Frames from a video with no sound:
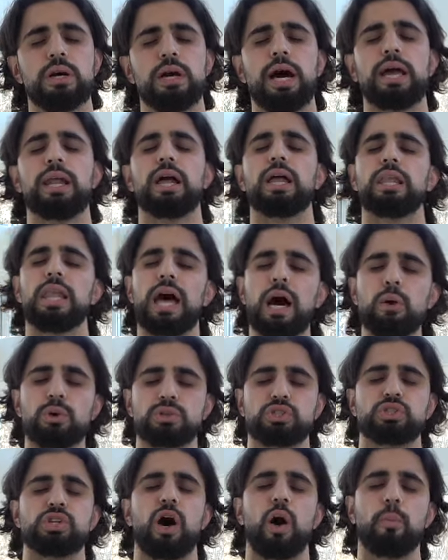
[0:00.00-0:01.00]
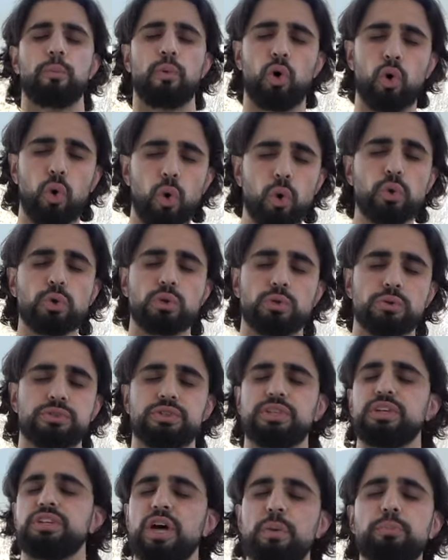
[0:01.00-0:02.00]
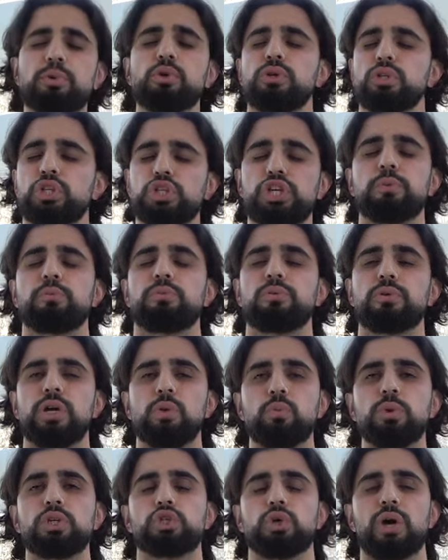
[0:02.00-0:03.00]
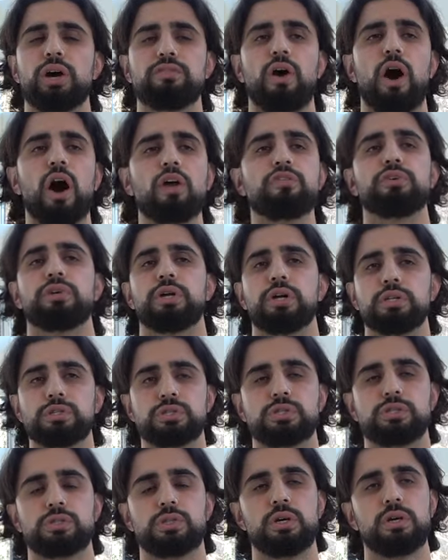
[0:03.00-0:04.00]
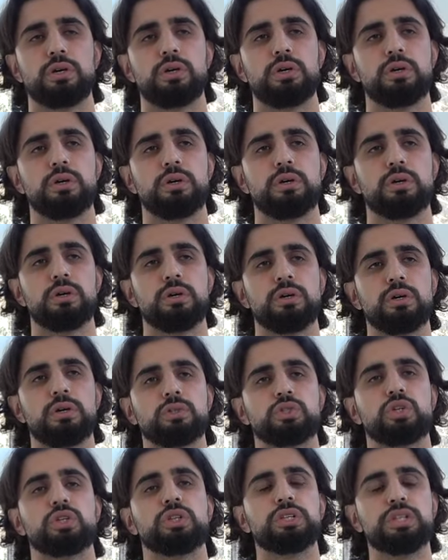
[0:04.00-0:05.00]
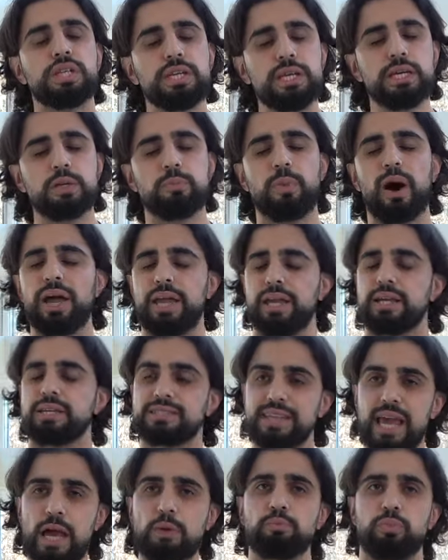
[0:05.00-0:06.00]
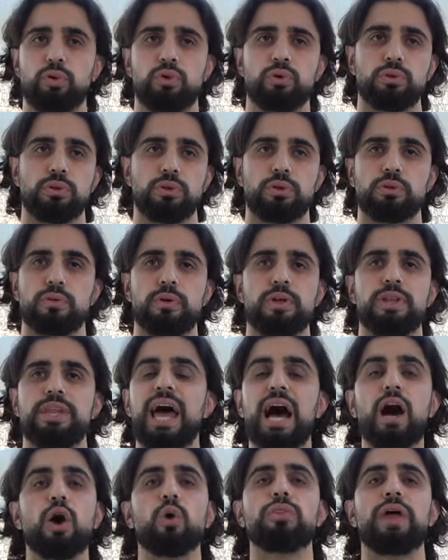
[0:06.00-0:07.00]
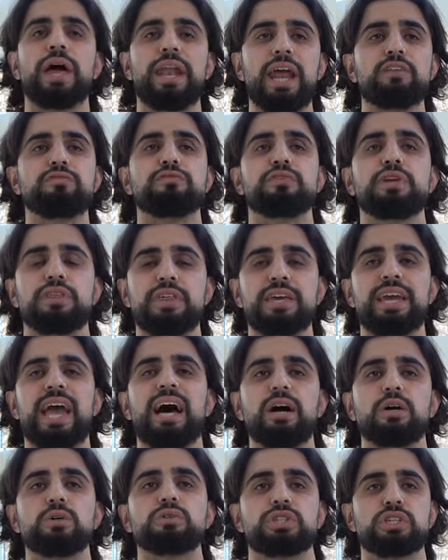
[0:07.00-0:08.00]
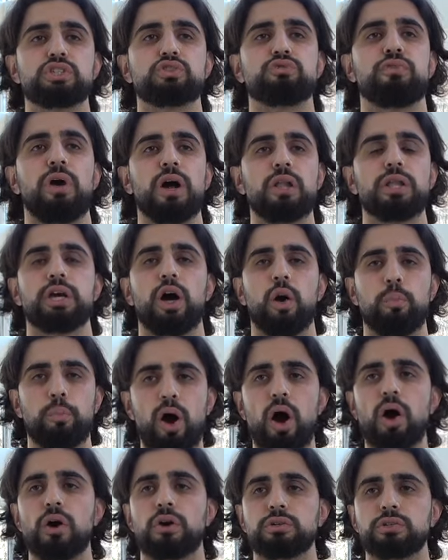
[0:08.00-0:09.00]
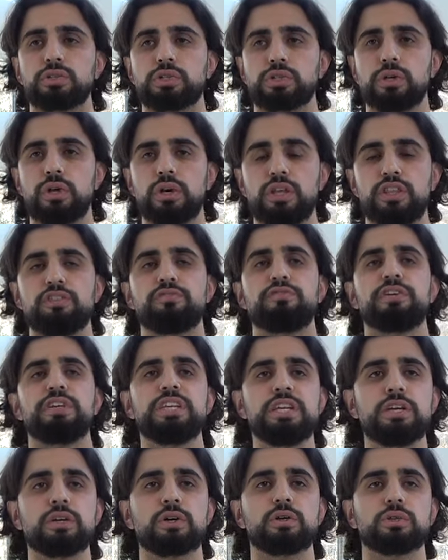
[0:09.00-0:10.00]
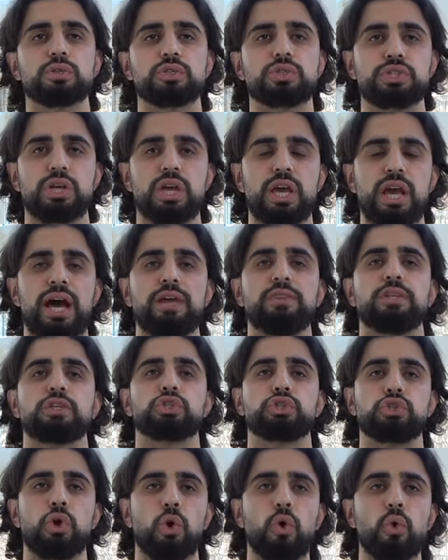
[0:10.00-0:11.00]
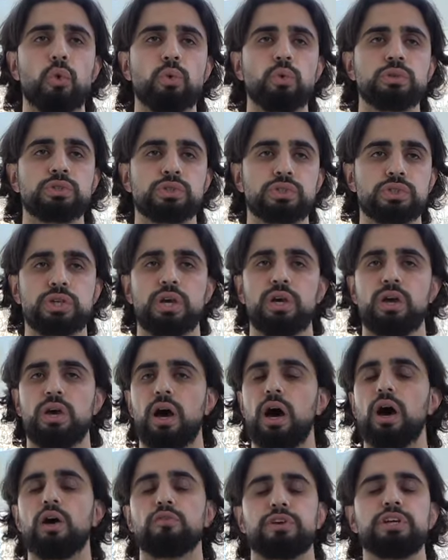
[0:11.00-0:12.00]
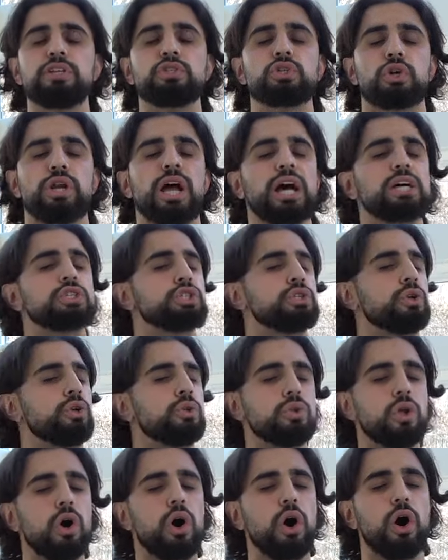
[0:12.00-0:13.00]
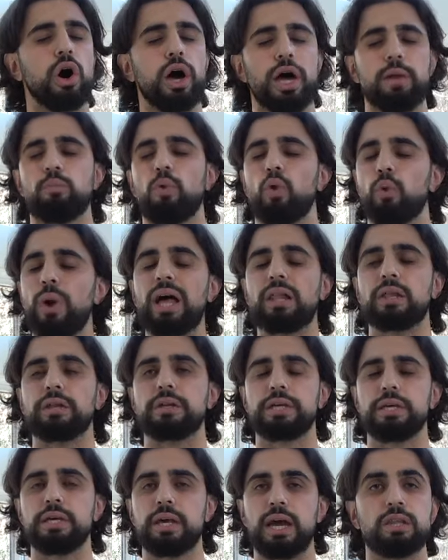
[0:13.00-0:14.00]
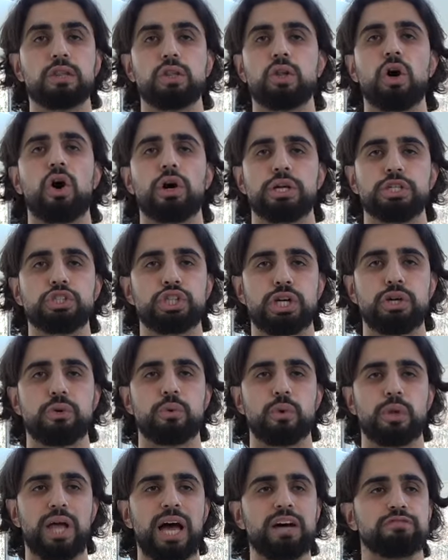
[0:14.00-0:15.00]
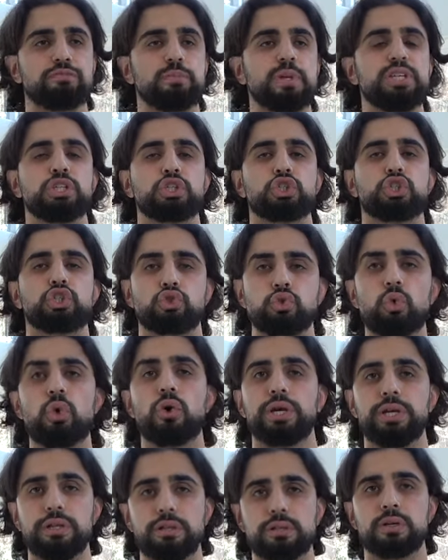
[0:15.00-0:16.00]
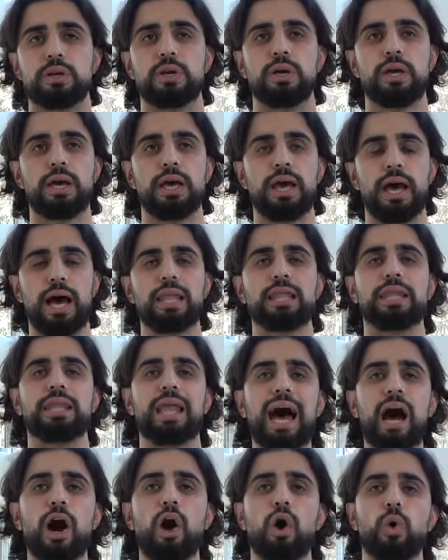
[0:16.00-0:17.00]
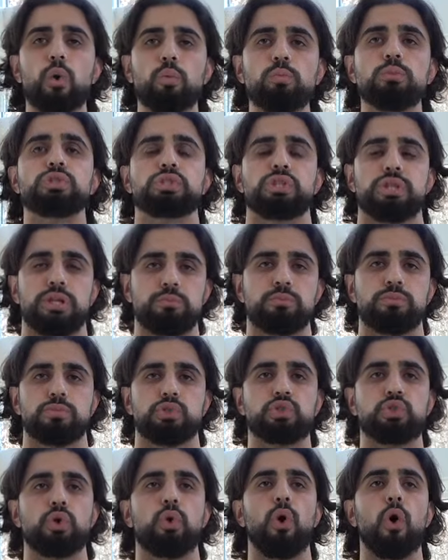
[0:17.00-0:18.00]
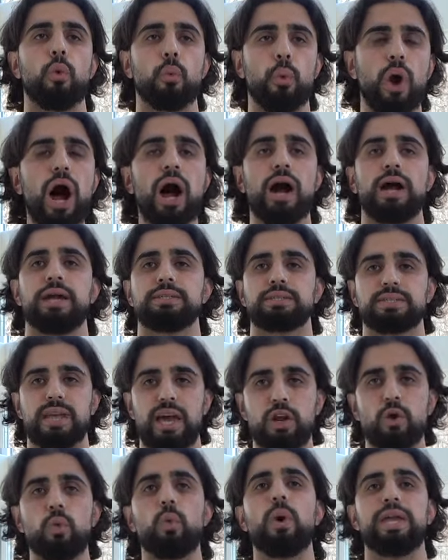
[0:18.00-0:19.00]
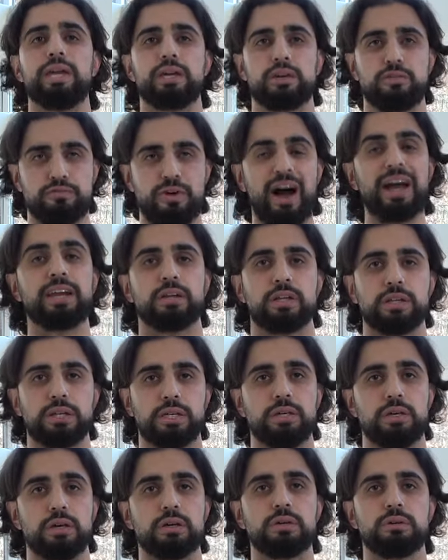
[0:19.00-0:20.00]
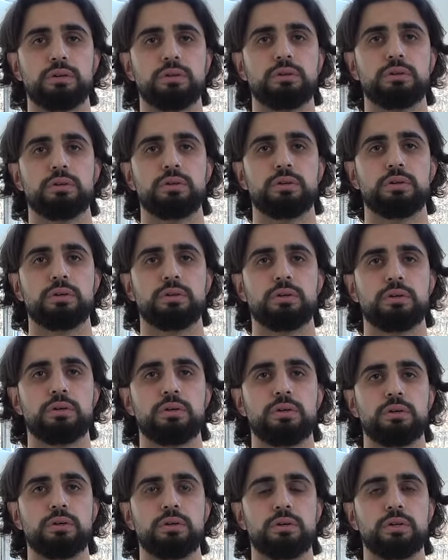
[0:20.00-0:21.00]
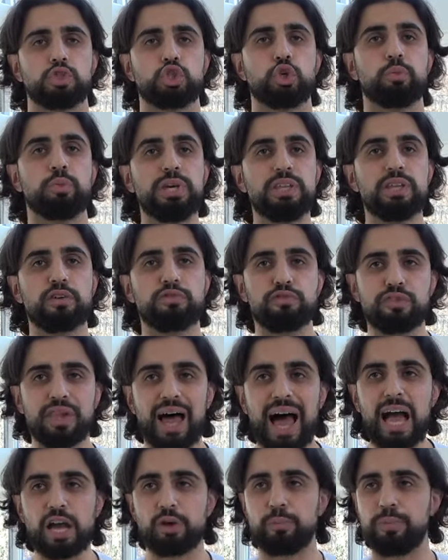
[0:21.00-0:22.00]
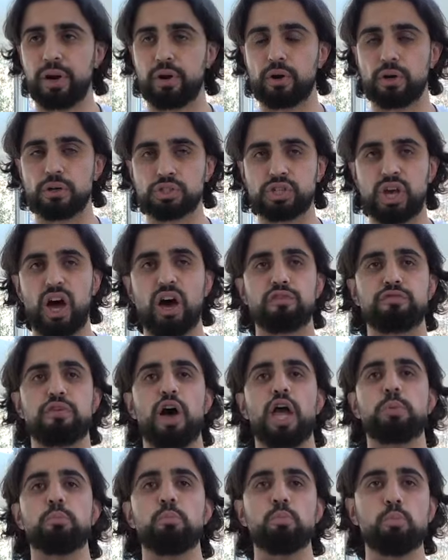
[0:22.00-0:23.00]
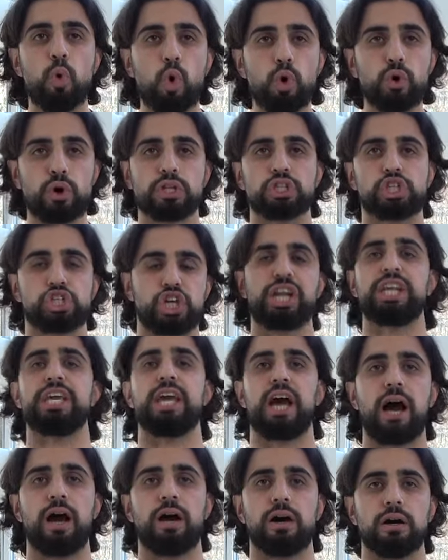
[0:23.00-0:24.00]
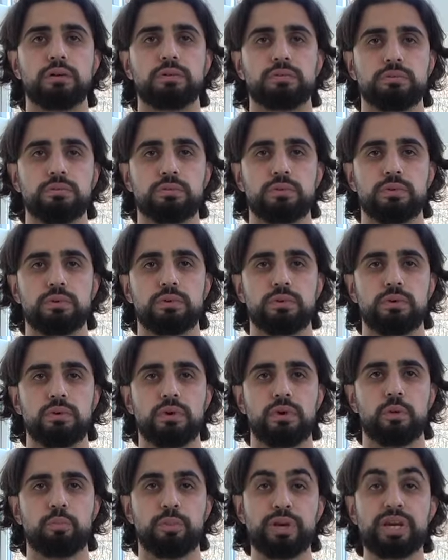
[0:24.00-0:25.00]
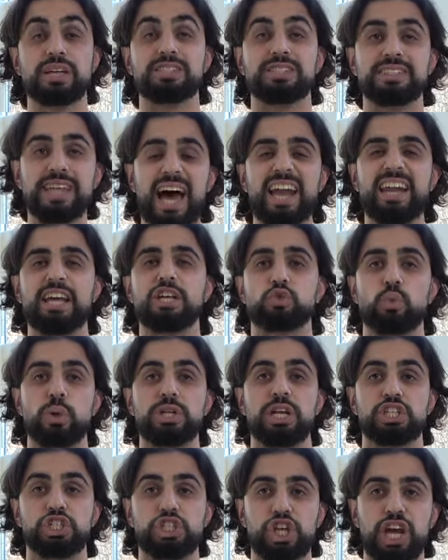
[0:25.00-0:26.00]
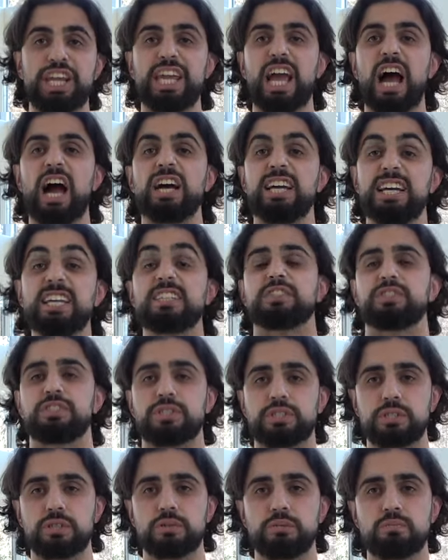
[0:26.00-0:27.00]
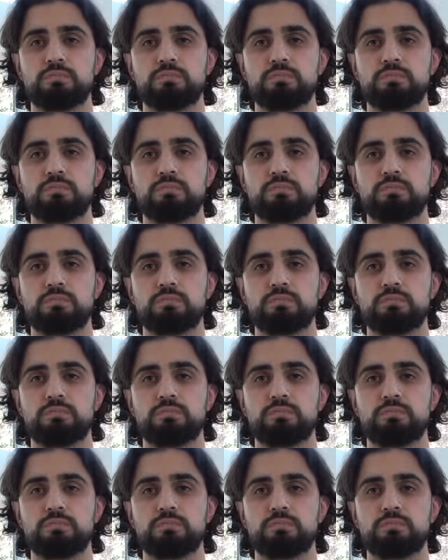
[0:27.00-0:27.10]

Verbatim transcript: and allow us to uphold the deputyship in which you have offered us, to lead by example. Now that everything else is falling apart, the veneers and the stones of international law and morality and law in general have been destroyed, allow Muslims to arise and awake finally to be the flag bearers of a moral Sharia, because that is what a Sharia is.